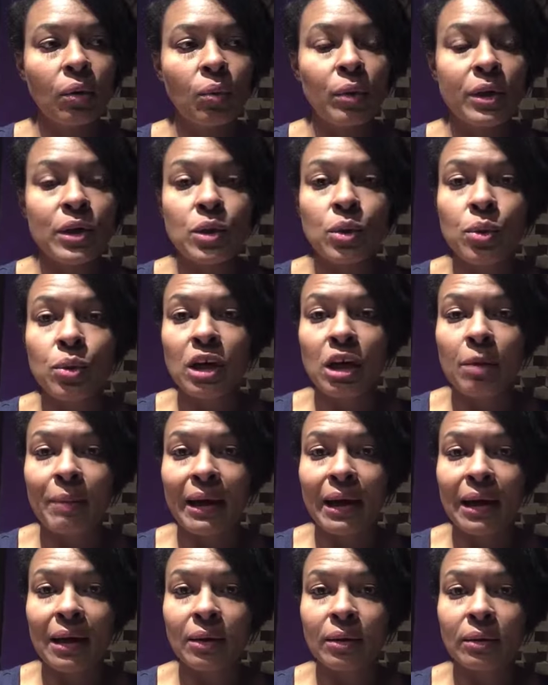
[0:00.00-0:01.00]
we talk
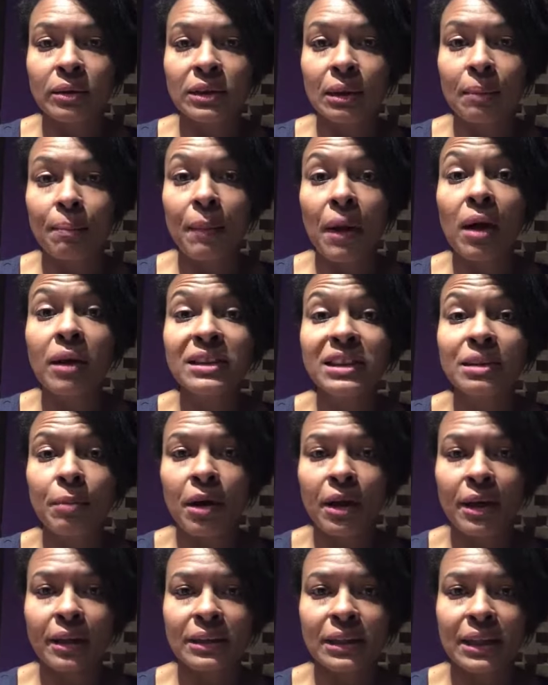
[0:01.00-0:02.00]
about
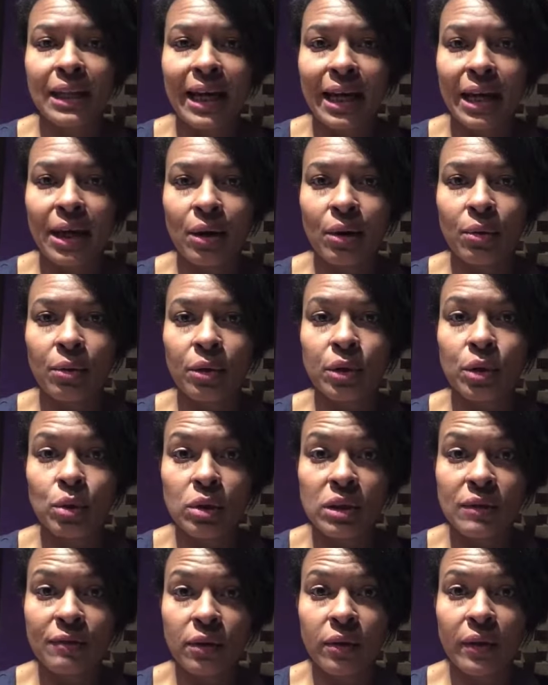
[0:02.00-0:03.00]
masterminds and how
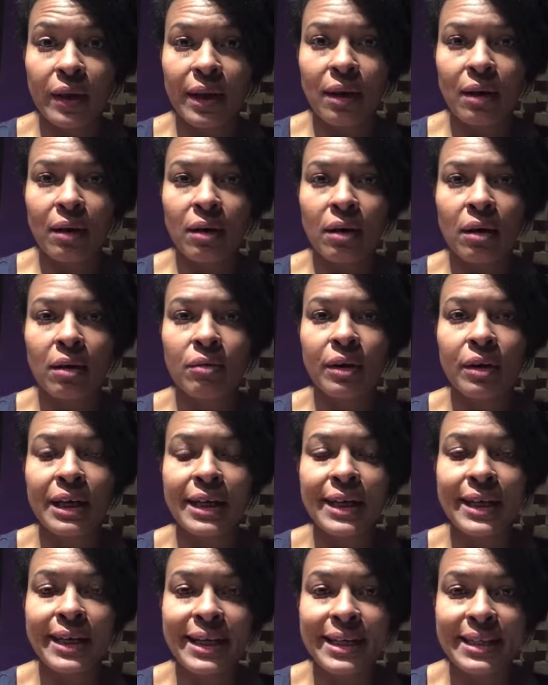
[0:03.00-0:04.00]
useful they are.
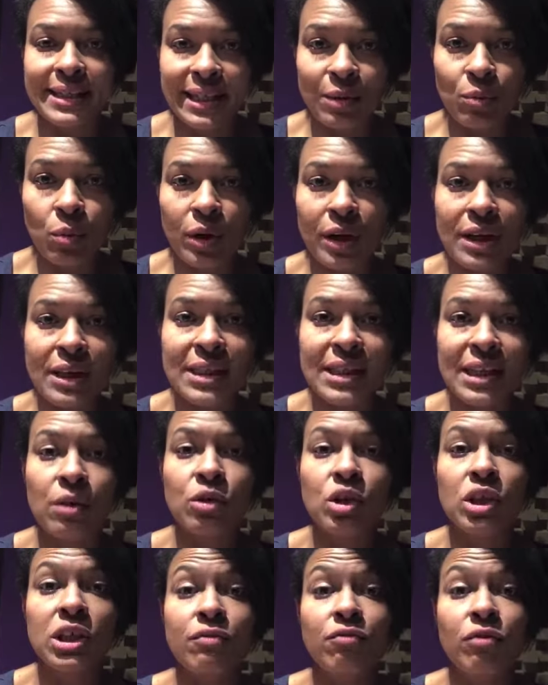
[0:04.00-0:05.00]
Rohini is in one
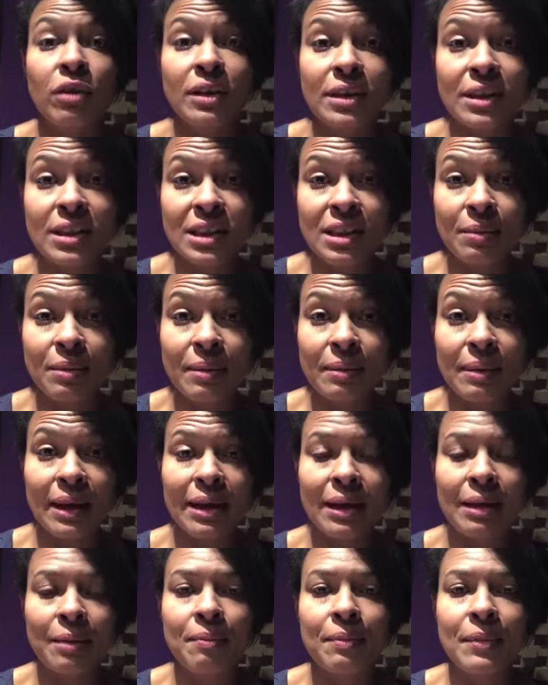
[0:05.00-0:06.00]
herself, she runs them
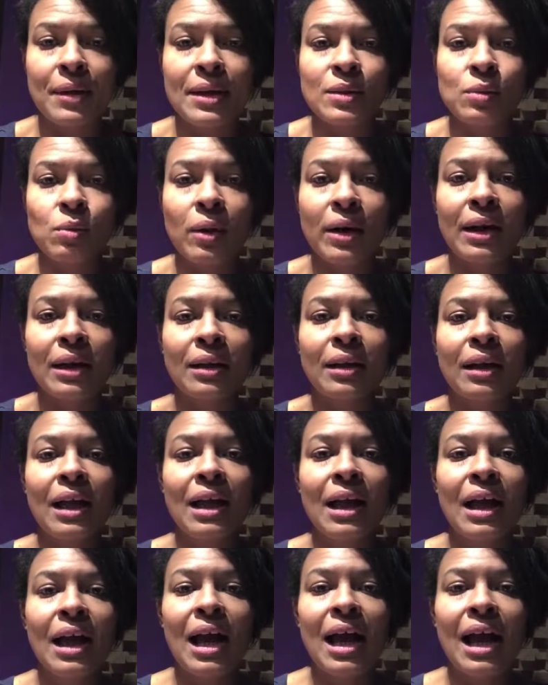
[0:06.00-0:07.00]
as well.
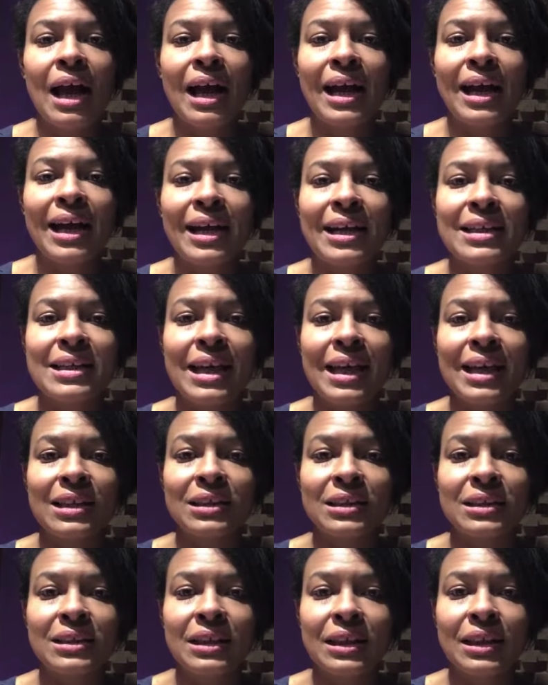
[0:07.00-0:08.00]
And
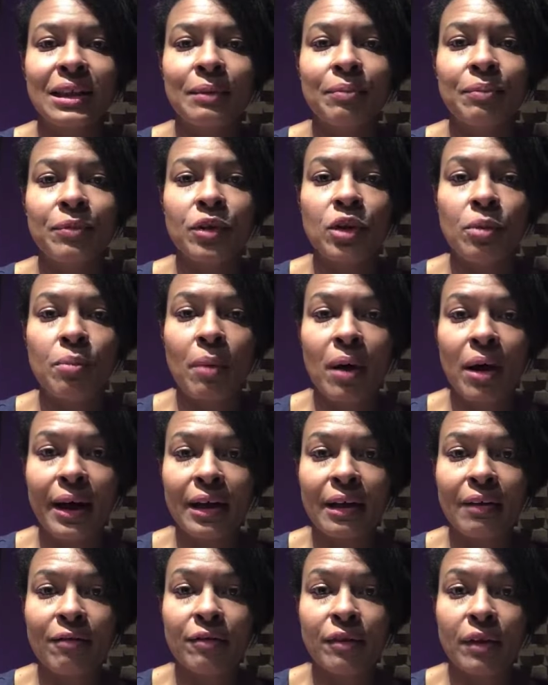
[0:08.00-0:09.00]
as you
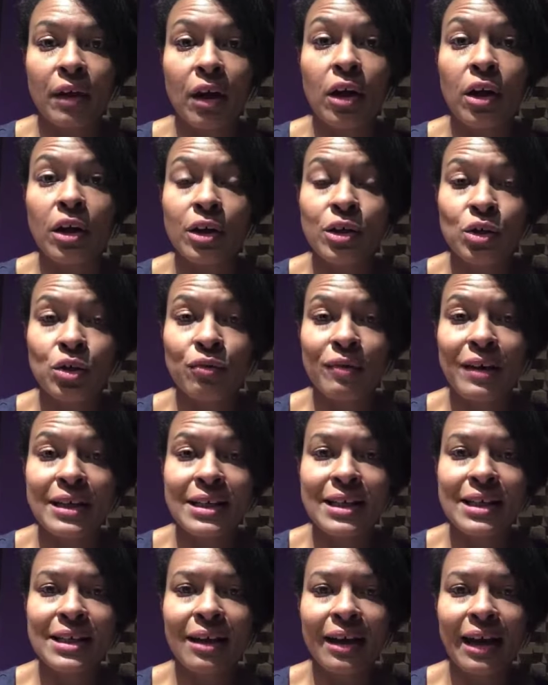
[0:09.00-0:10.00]
might have heard
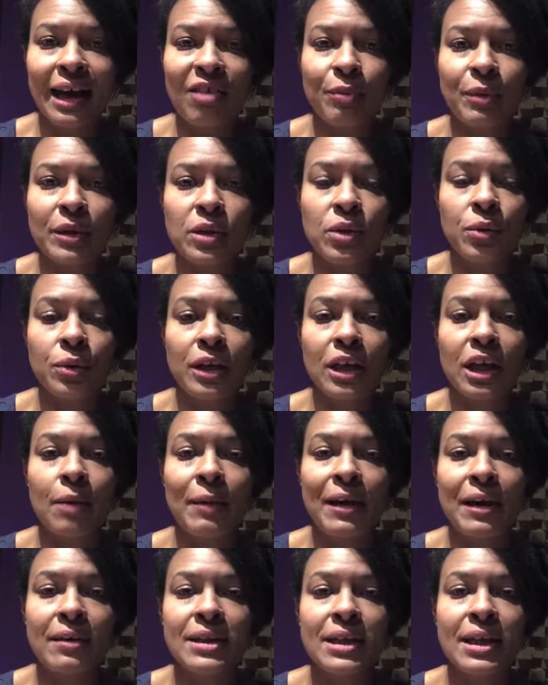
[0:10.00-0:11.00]
already, I have been talking
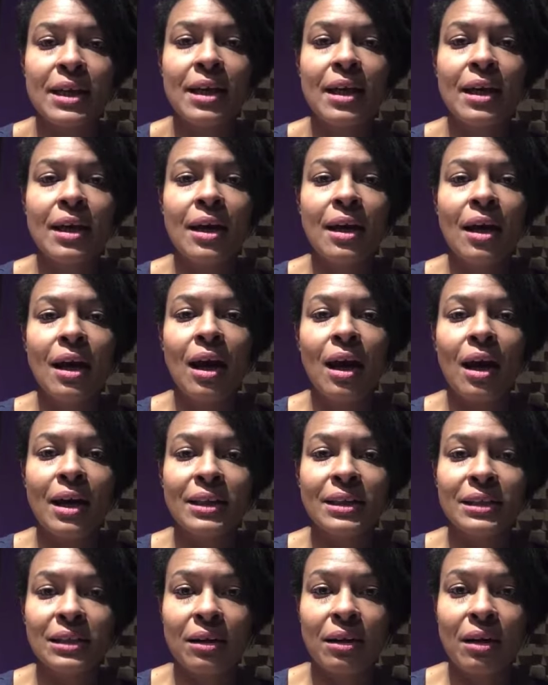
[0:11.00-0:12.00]
about it. I
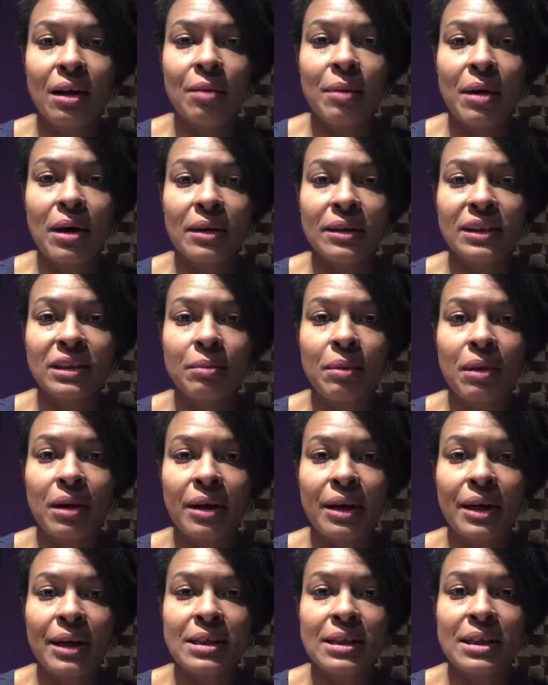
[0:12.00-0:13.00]
start a
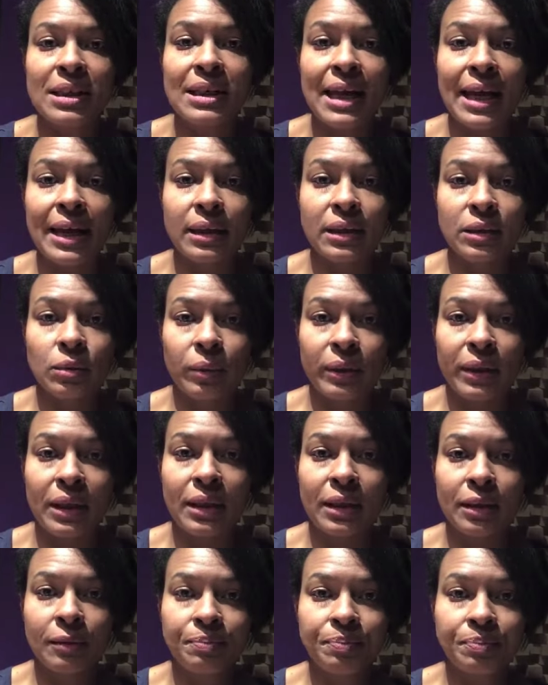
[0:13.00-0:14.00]
mastermind next
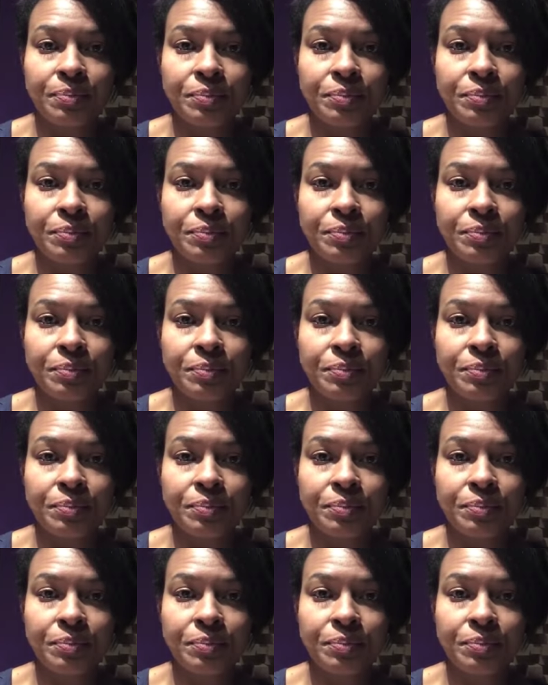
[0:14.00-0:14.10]
week,